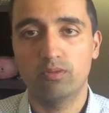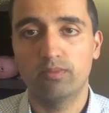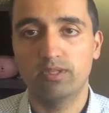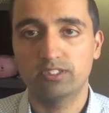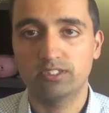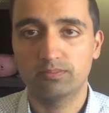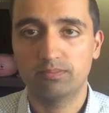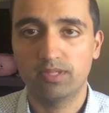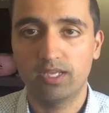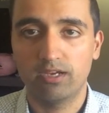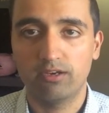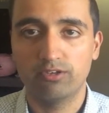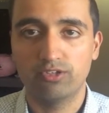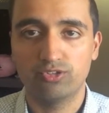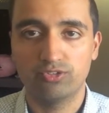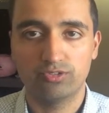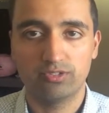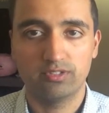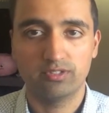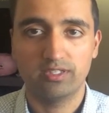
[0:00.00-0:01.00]
multiplier
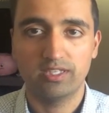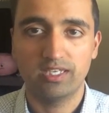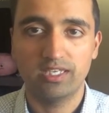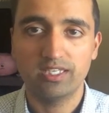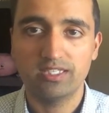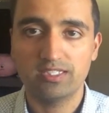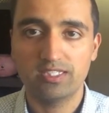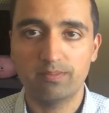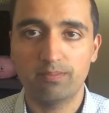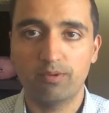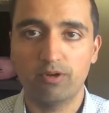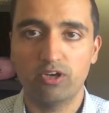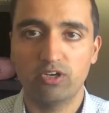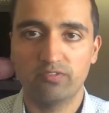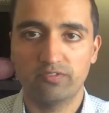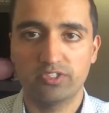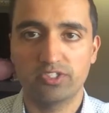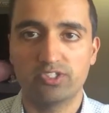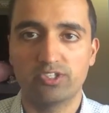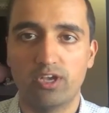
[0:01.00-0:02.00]
during the easy part
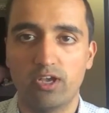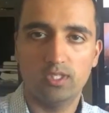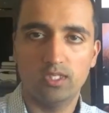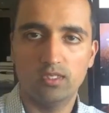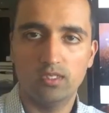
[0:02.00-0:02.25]
of a song.